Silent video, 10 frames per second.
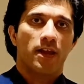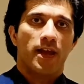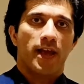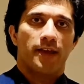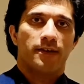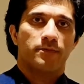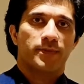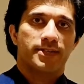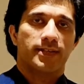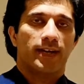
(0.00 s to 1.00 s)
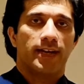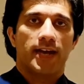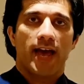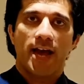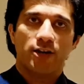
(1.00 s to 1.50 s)
and basically
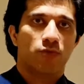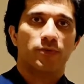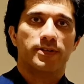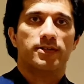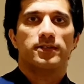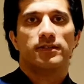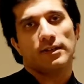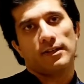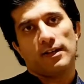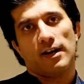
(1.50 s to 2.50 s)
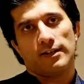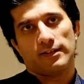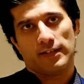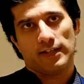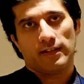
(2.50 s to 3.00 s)
handovers uh, are
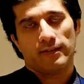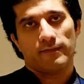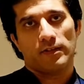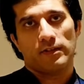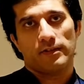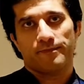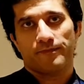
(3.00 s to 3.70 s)
the um,